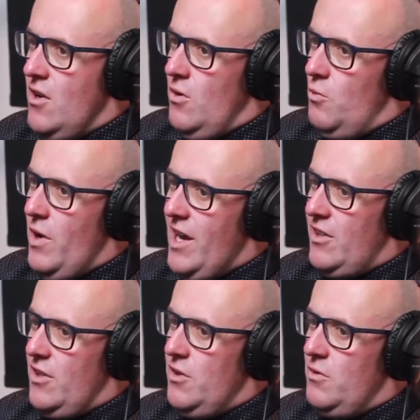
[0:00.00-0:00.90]
where
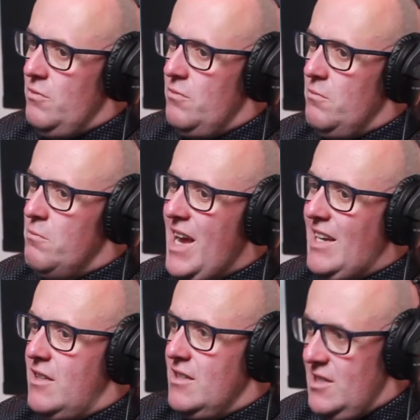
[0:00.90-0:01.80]
you
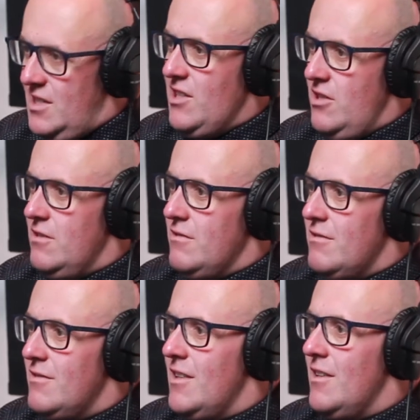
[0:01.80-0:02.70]
made the decision,
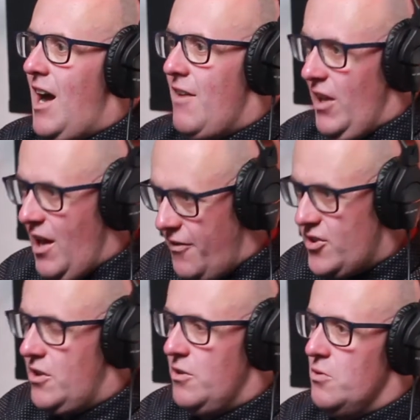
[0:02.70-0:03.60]
having left
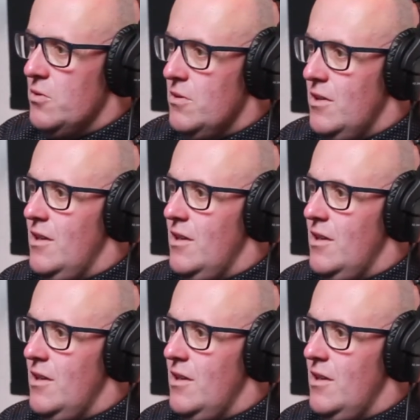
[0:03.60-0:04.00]
school,